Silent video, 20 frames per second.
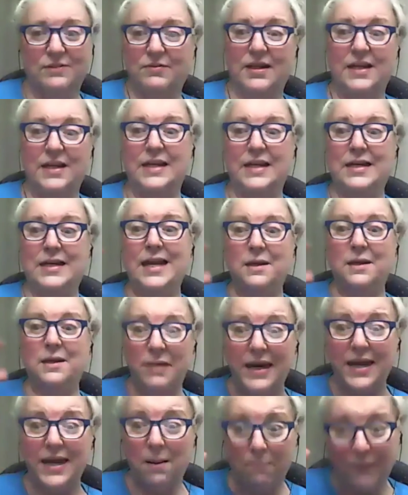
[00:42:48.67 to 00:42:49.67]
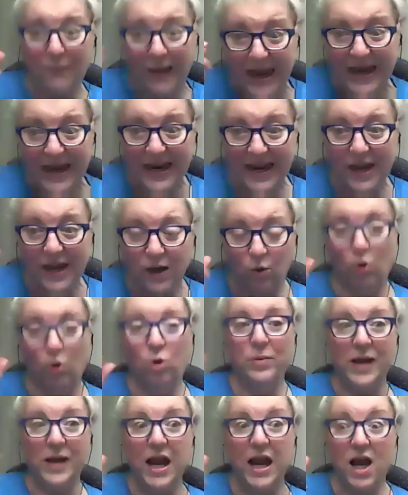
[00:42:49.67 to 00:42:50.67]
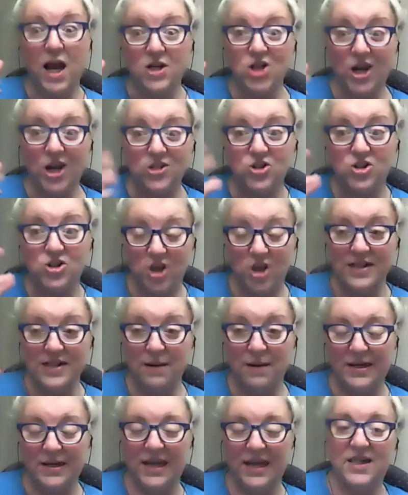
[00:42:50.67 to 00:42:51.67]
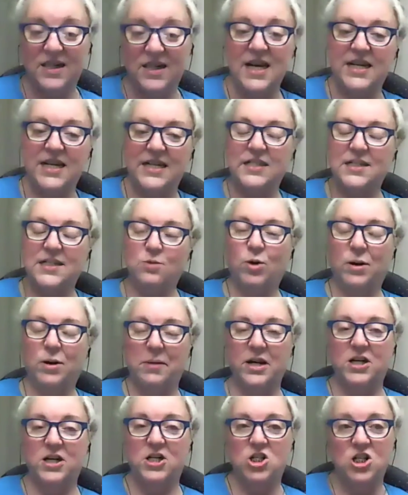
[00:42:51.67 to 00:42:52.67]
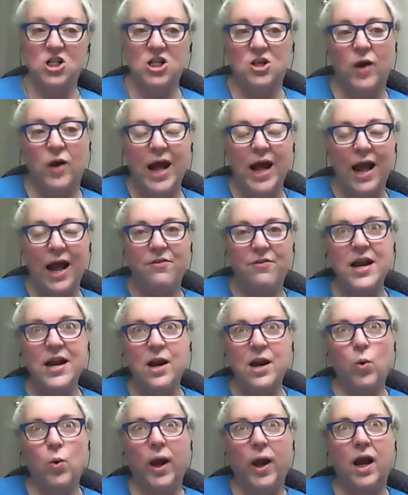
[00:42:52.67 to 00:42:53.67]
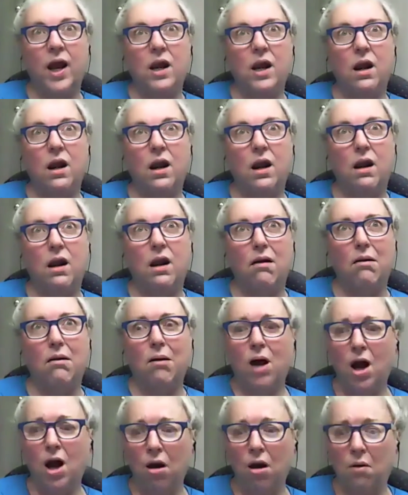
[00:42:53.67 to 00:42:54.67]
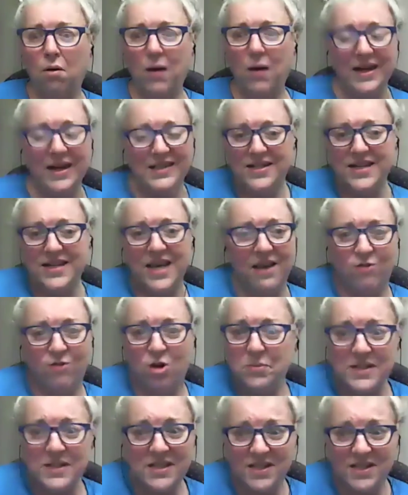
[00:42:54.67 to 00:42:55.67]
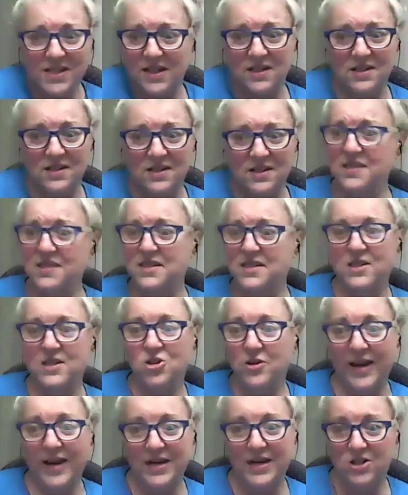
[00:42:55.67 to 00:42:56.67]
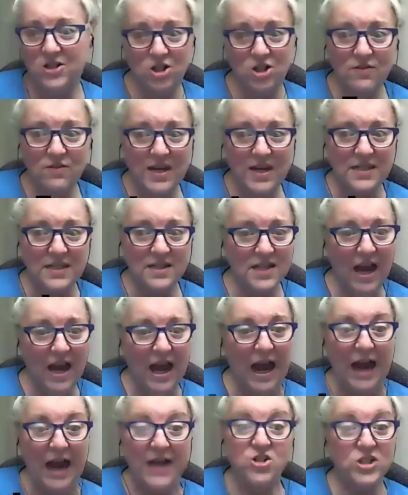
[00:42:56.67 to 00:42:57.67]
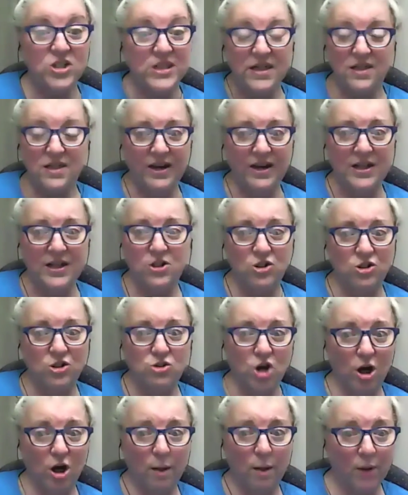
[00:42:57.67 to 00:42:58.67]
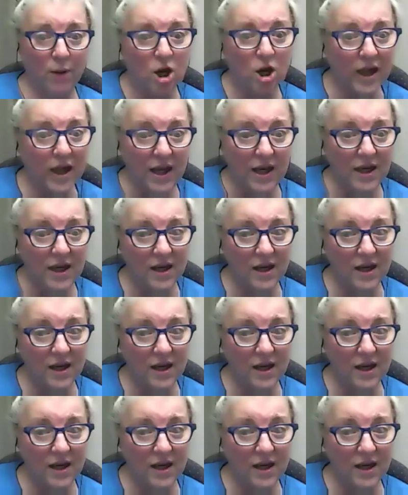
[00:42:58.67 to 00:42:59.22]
an, an immediate panic. Oh my gosh, I just lost that many clients. What am I going to do? Then I went, oh, I still have all my skills. I still know how to do this. I just need to find a new target market.